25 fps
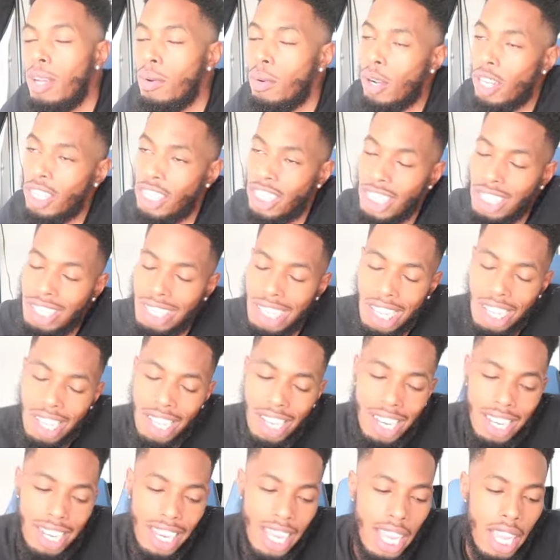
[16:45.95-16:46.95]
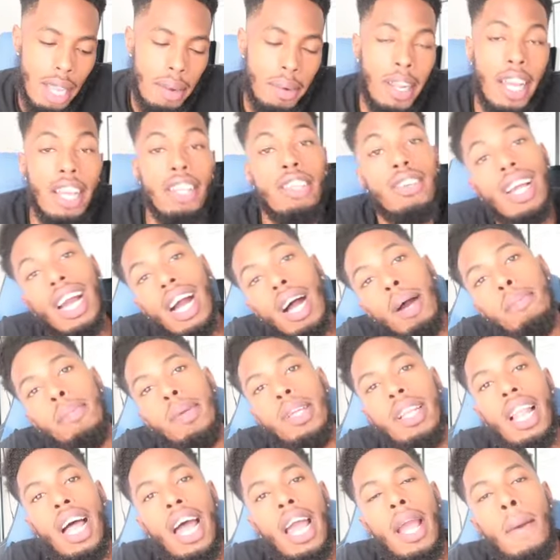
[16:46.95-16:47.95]
then once she tell you her name, now you gotta
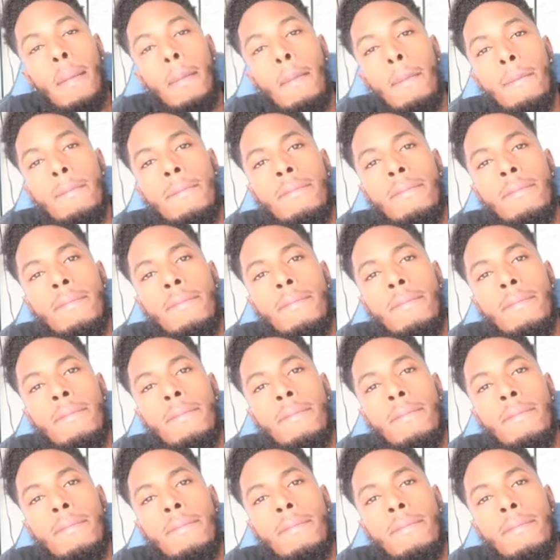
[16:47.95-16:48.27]
be like,